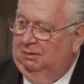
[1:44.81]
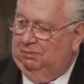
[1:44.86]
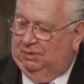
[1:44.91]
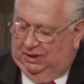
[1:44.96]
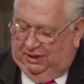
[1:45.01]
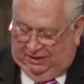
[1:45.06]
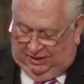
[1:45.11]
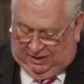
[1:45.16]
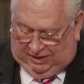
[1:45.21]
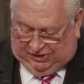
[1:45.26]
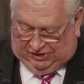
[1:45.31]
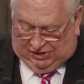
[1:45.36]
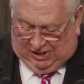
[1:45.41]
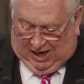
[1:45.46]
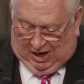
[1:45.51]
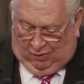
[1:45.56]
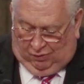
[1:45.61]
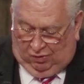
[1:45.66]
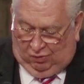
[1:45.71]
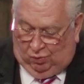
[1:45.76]
but in this
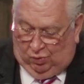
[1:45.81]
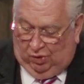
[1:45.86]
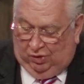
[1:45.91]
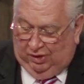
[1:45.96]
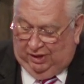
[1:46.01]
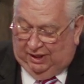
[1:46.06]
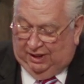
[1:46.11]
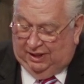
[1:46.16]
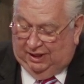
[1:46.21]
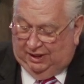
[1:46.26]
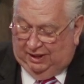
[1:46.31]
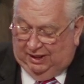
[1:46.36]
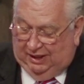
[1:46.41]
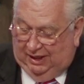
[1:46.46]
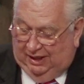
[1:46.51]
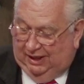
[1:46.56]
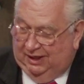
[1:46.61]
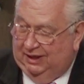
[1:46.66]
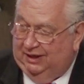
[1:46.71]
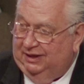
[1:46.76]
hour, we're
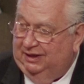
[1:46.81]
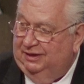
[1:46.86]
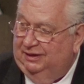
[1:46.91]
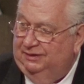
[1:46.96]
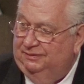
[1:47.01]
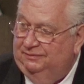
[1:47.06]
inundated.